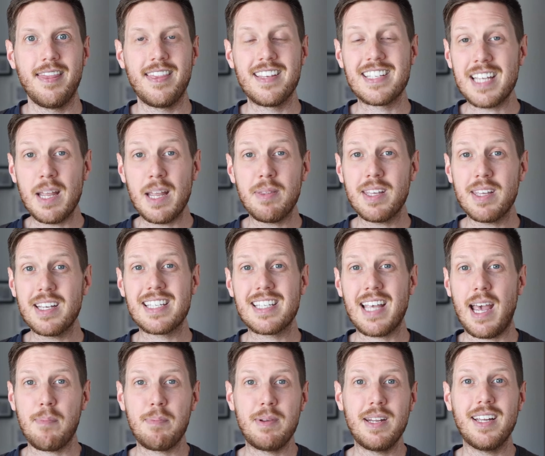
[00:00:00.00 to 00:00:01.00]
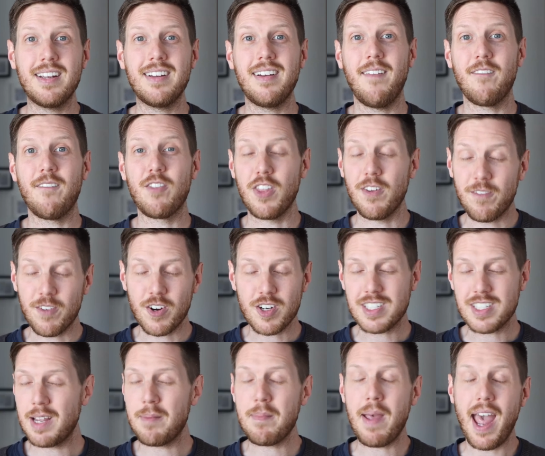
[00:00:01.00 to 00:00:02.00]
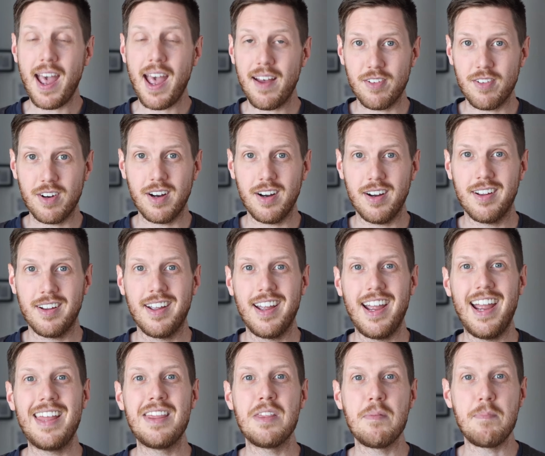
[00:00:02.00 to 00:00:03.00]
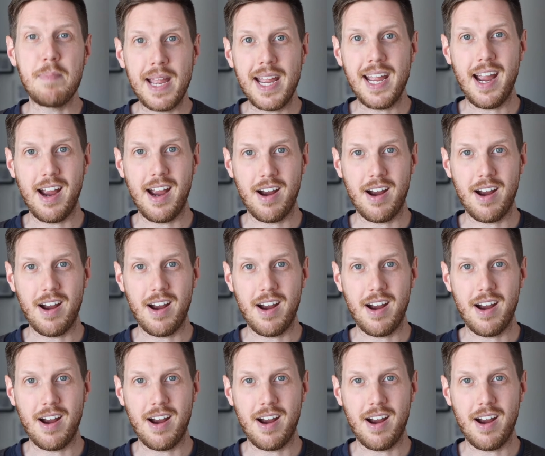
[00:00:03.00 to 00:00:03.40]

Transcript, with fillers: The same thing is happening for the first time ever in the Bay